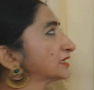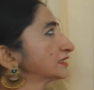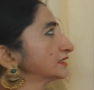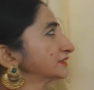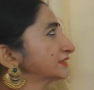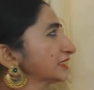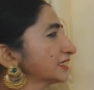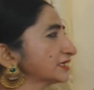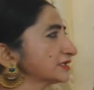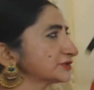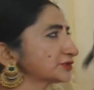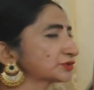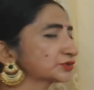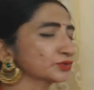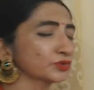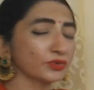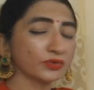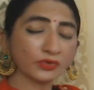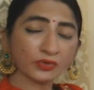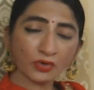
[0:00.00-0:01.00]
There is
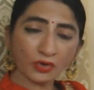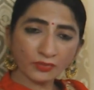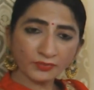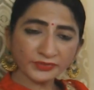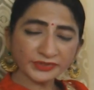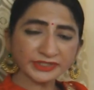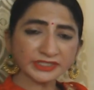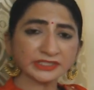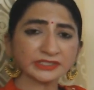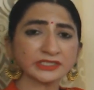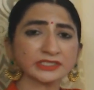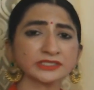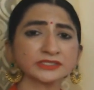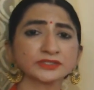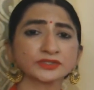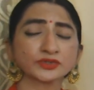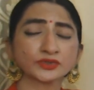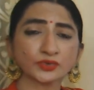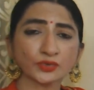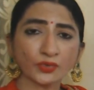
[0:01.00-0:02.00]
two commodities,
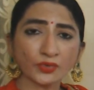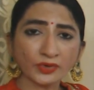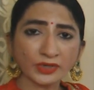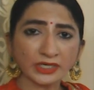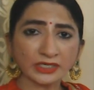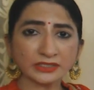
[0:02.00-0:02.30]
two